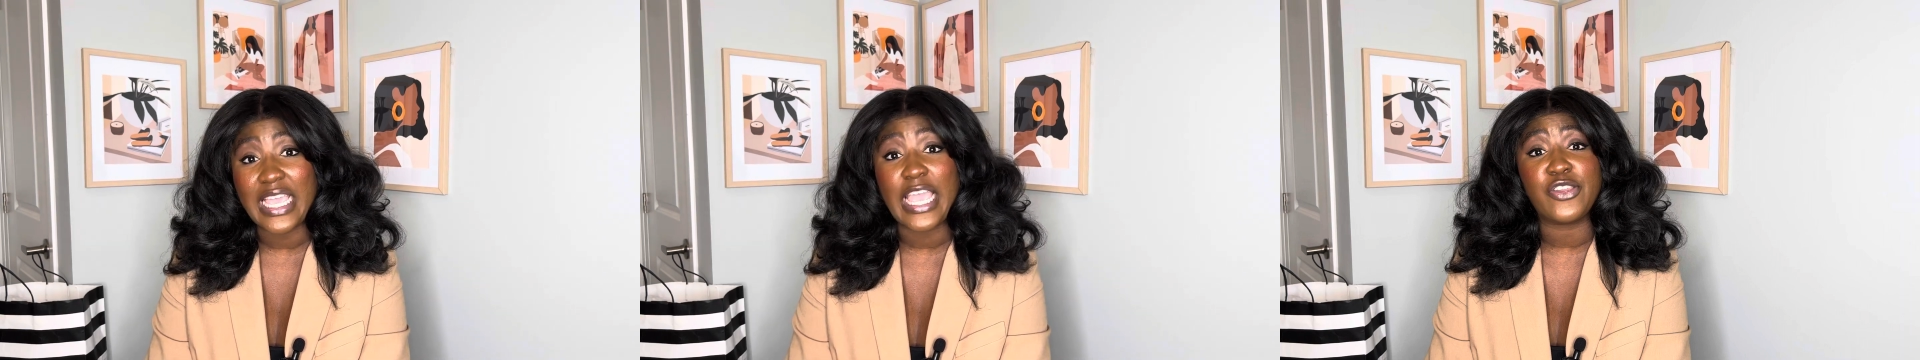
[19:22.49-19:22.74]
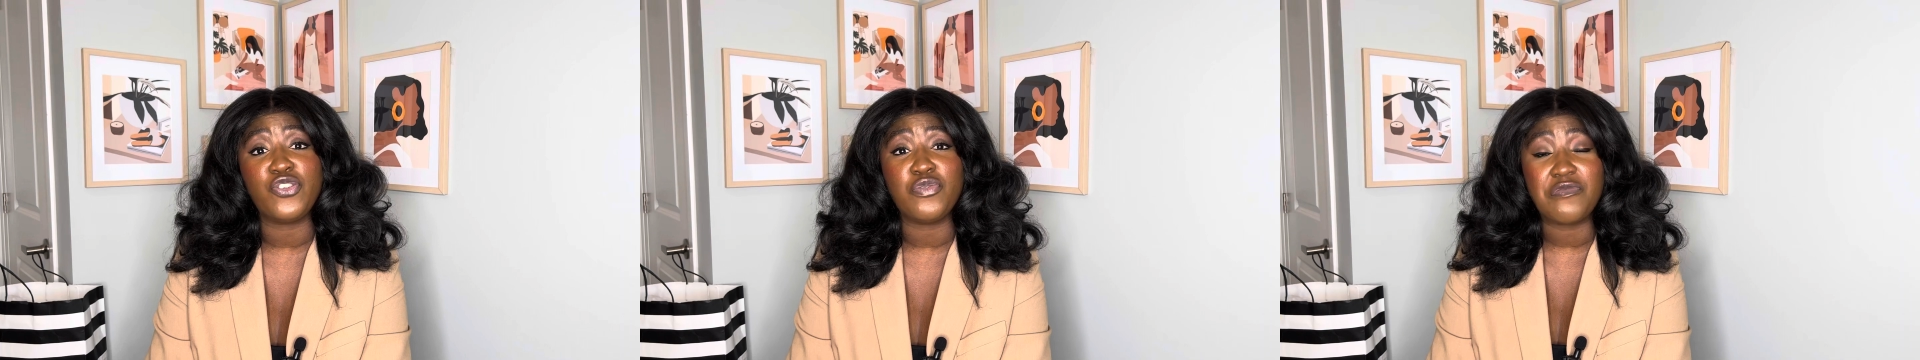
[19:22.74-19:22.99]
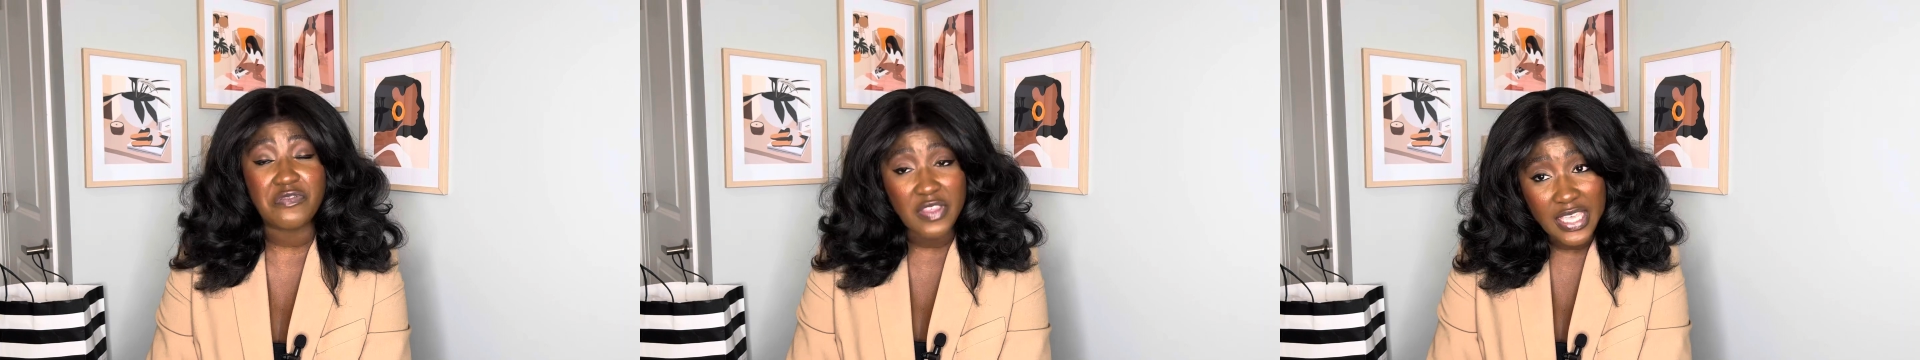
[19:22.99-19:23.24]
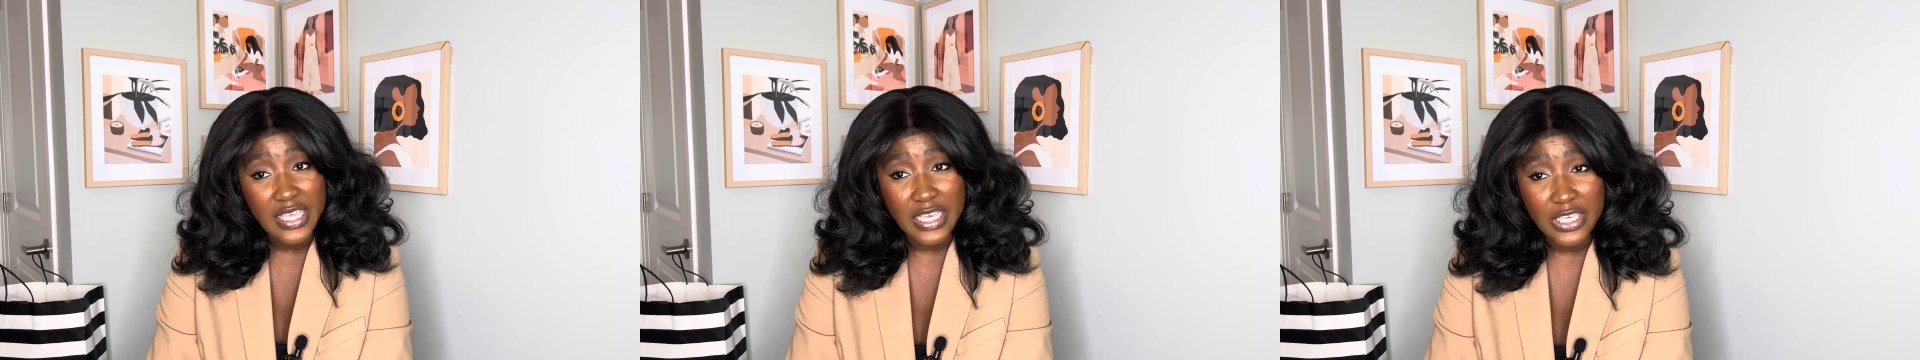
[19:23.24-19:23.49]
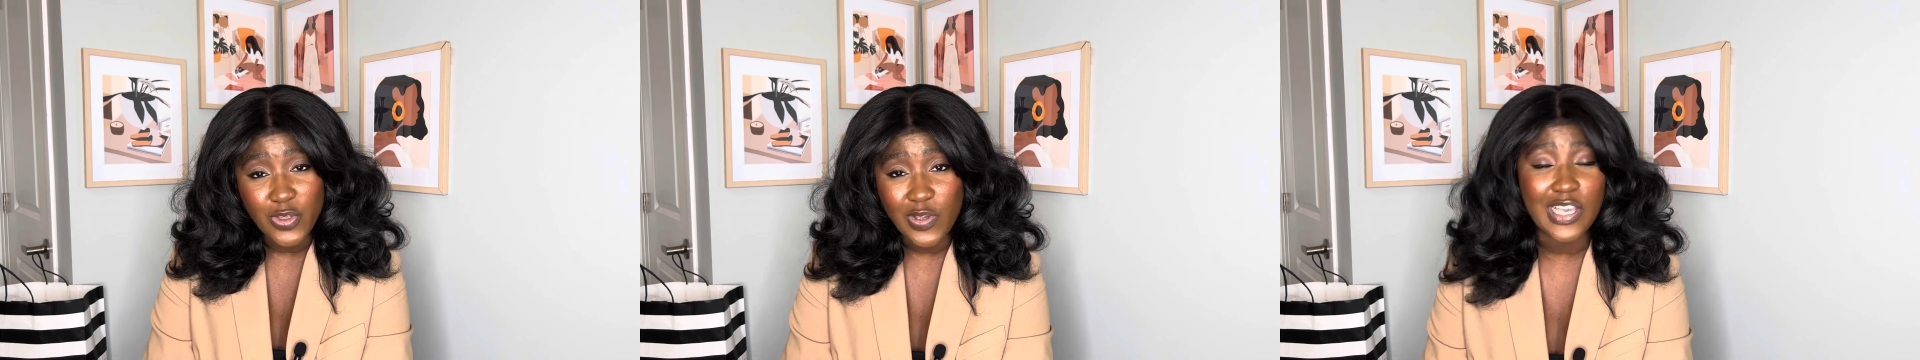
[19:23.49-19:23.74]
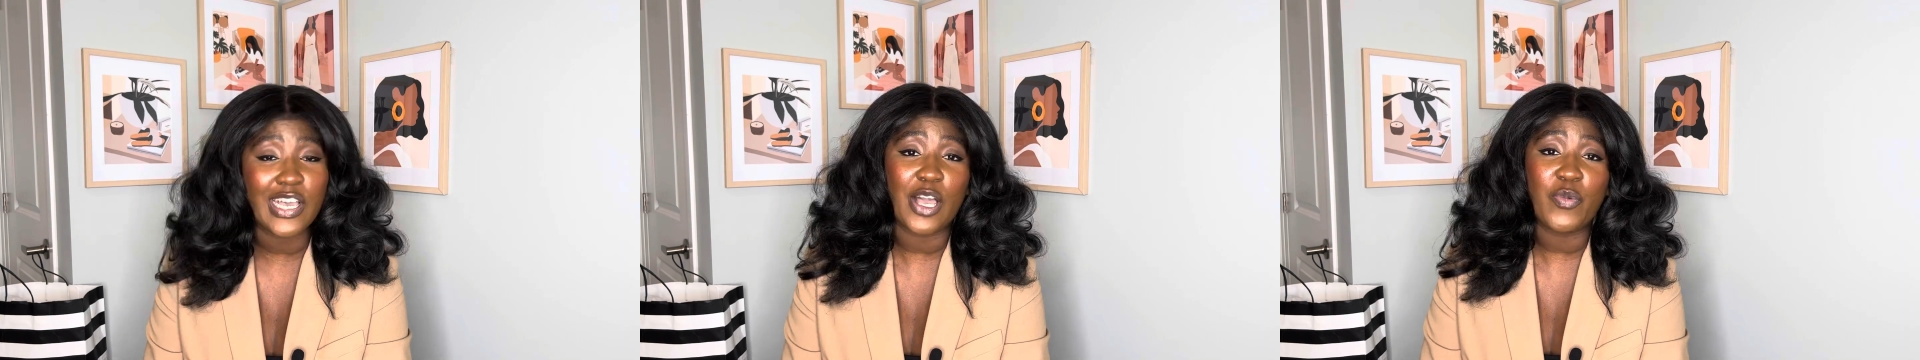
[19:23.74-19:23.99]
and you think you
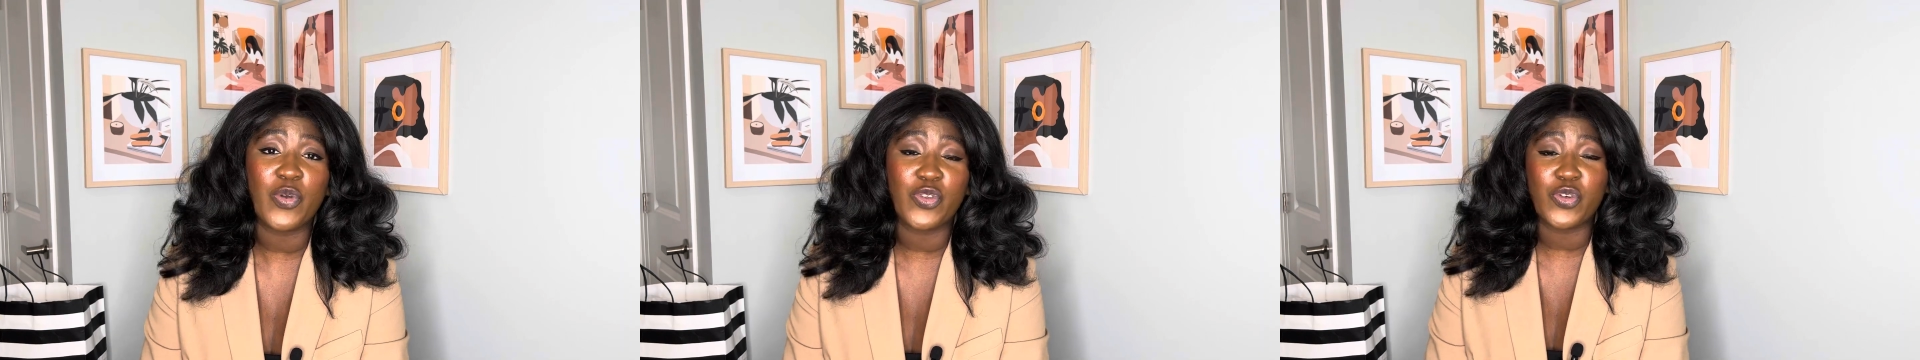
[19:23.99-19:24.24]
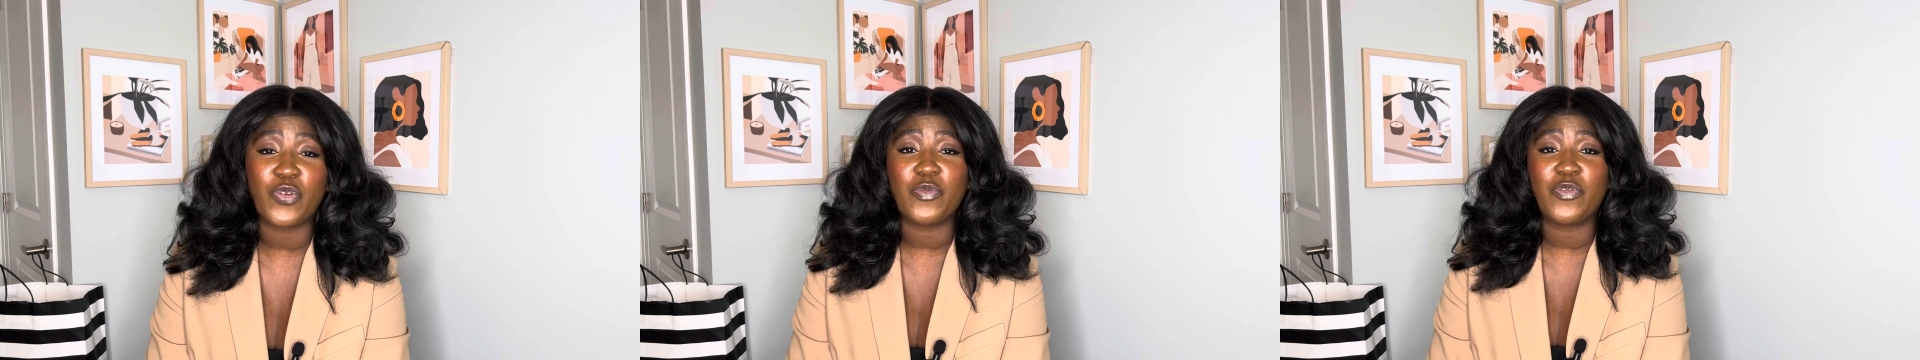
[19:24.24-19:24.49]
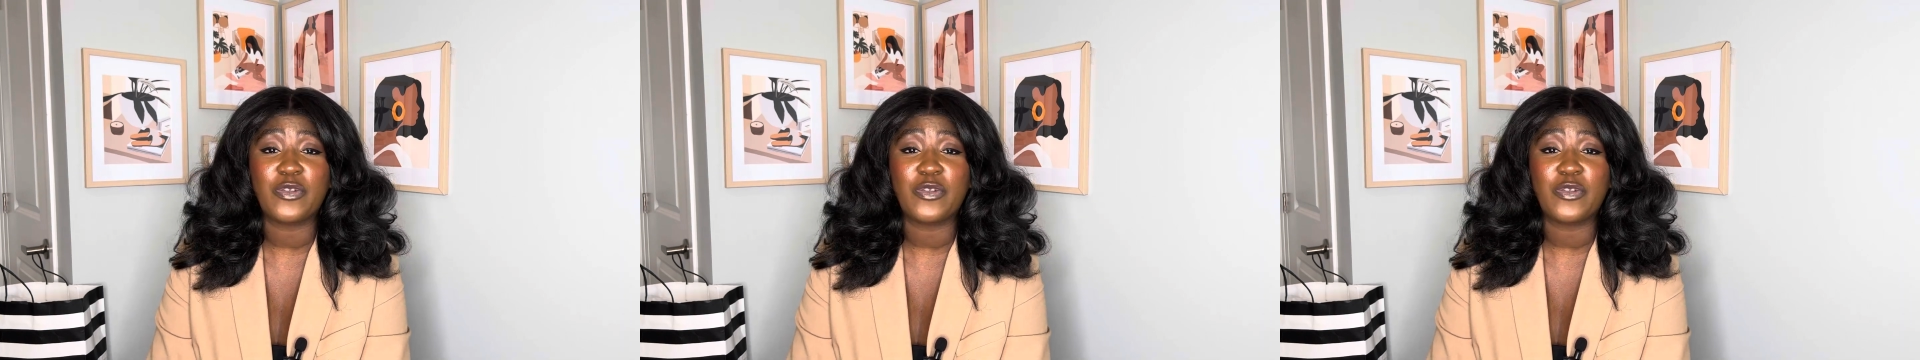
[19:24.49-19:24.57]
can come with your